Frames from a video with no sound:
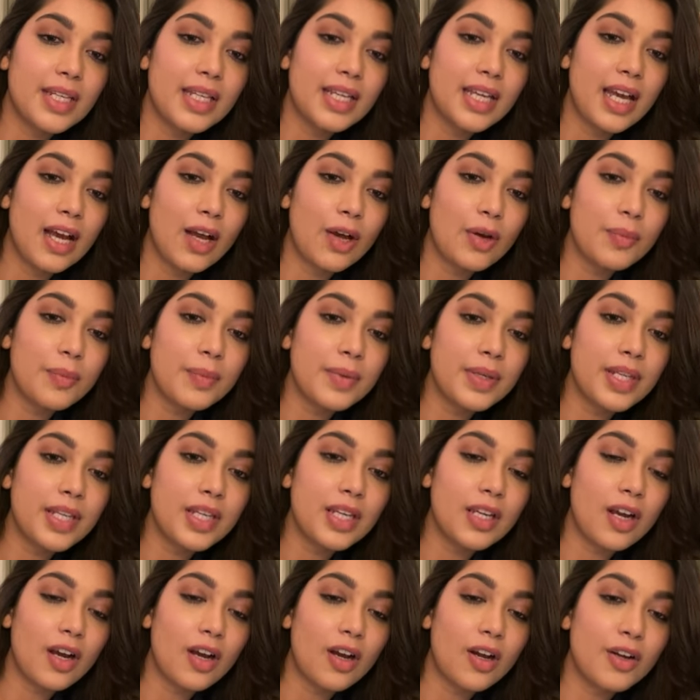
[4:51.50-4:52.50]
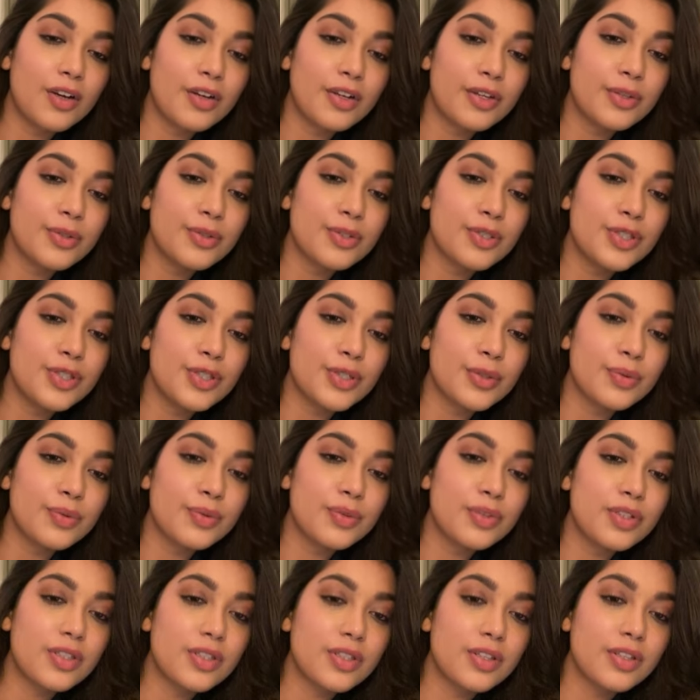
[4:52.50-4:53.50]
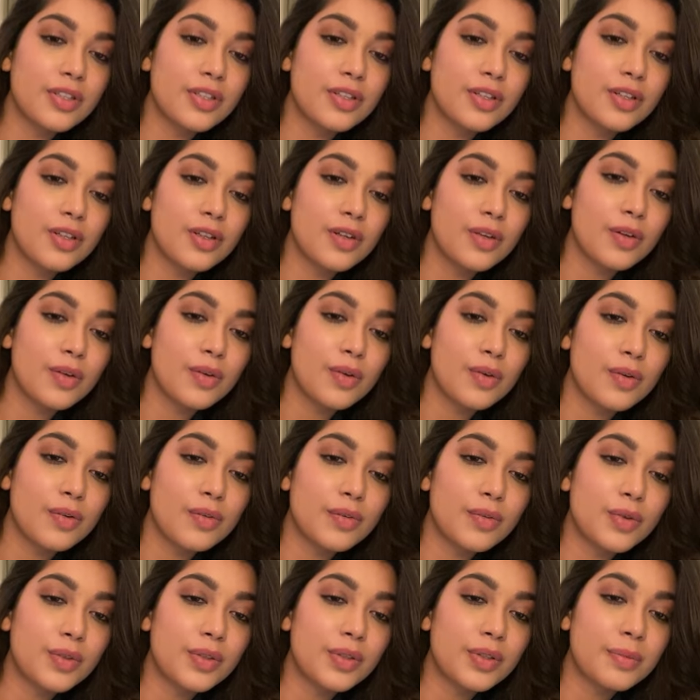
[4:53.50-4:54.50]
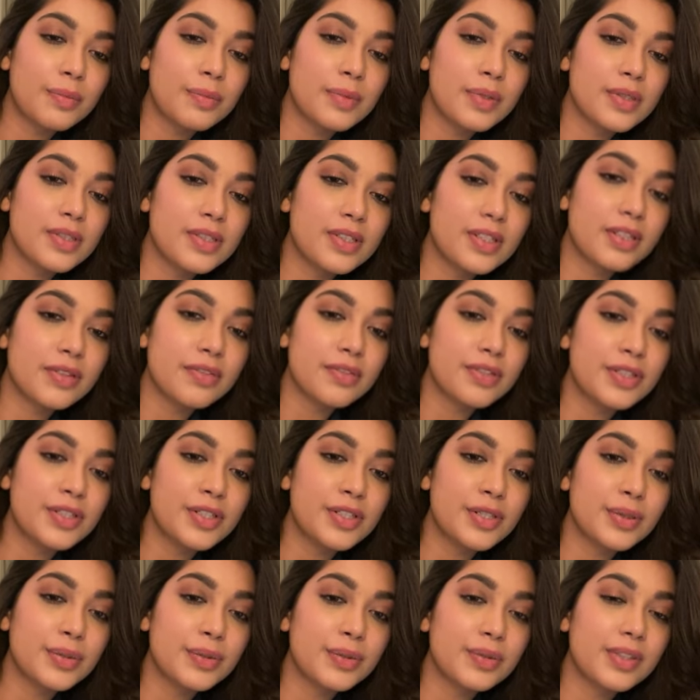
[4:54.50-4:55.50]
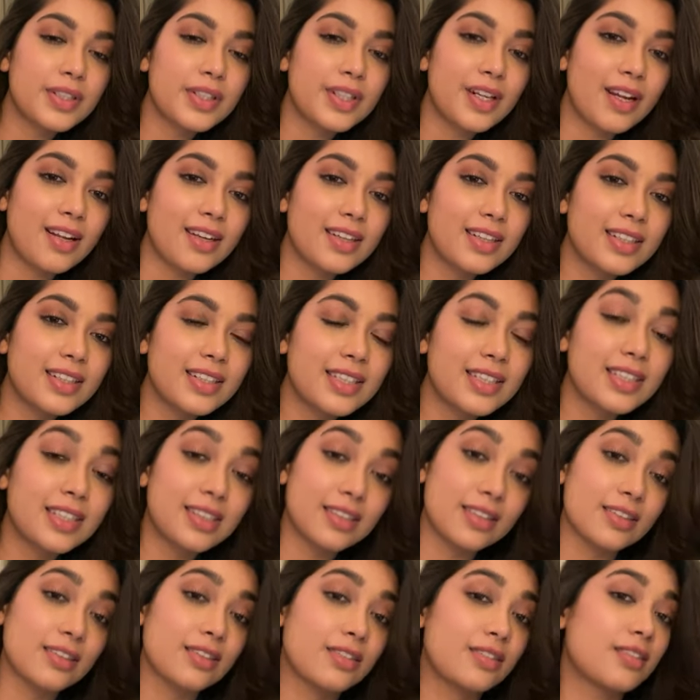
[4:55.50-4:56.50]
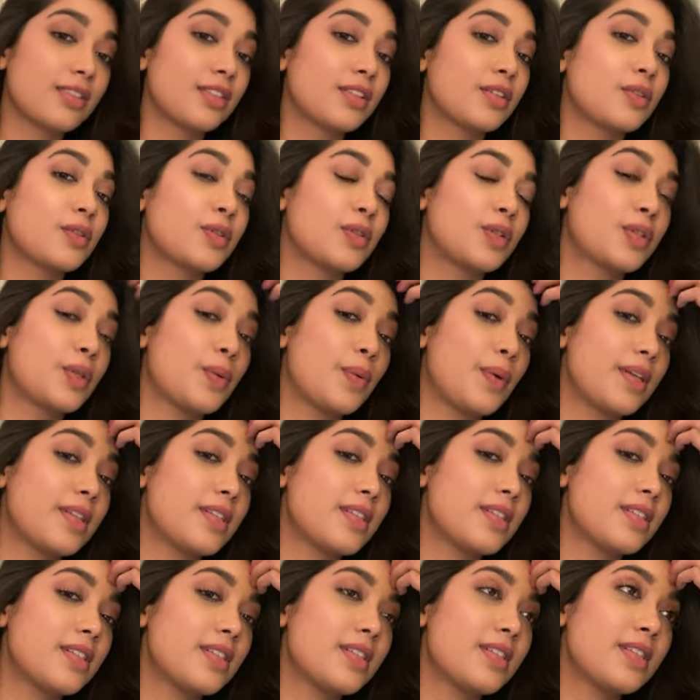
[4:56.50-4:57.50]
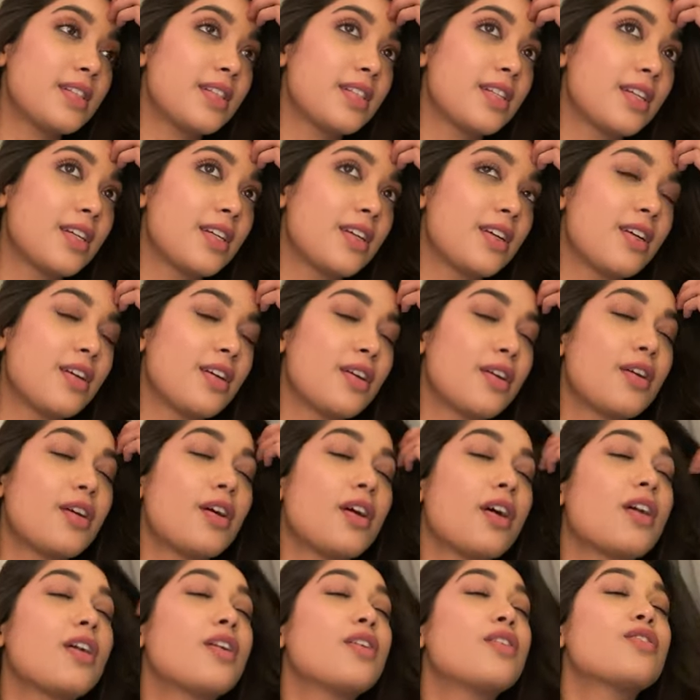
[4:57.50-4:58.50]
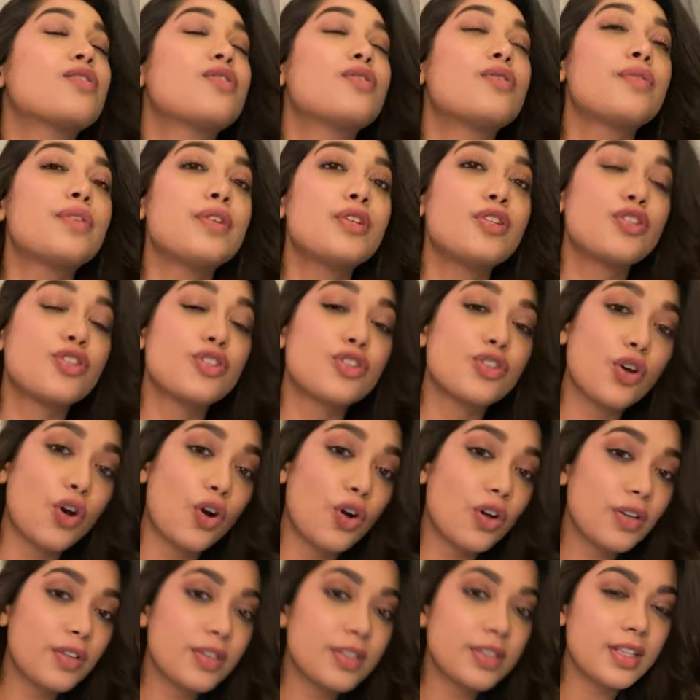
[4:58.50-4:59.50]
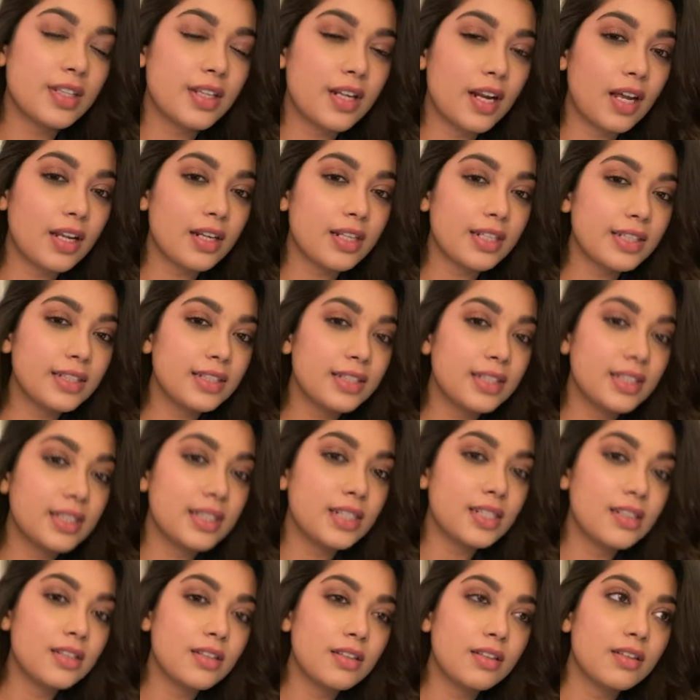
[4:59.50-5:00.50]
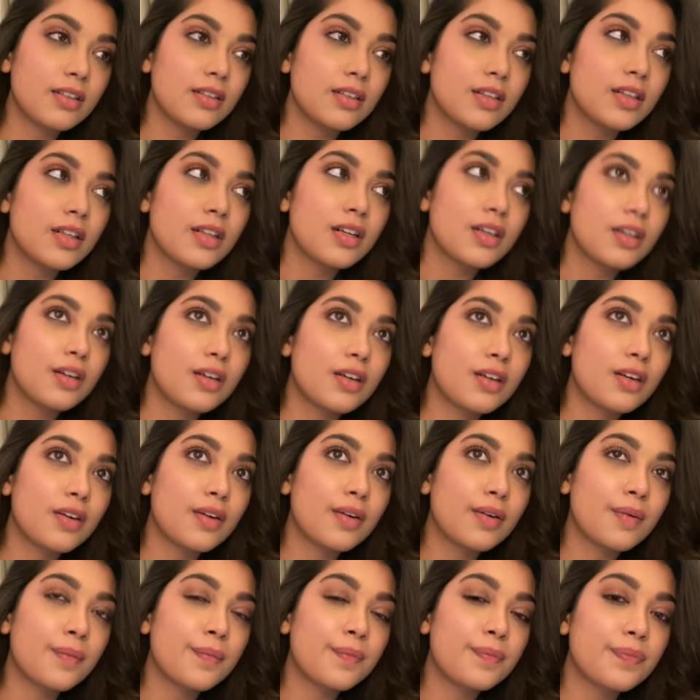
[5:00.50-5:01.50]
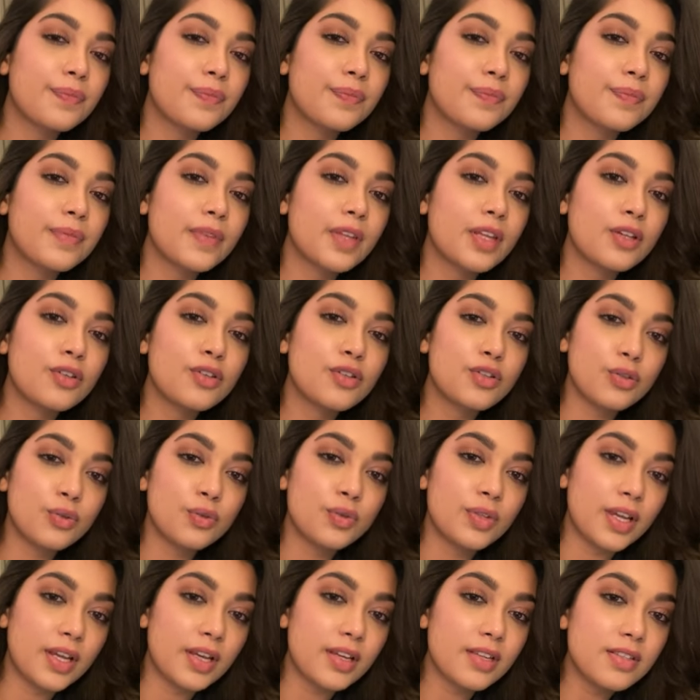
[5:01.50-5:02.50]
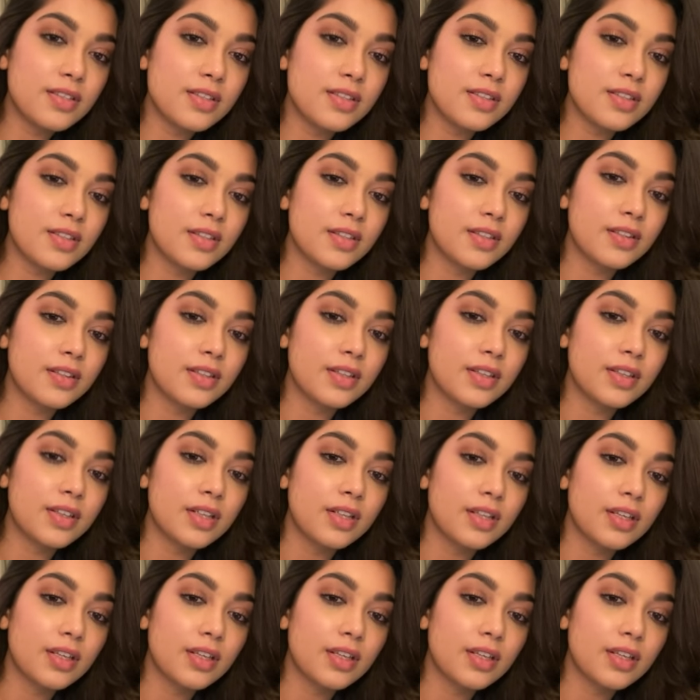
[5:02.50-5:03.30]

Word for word: Millie, how many are you shoot for the music video Darare Dil? Good question. So we shot Darare Dil in 2 days,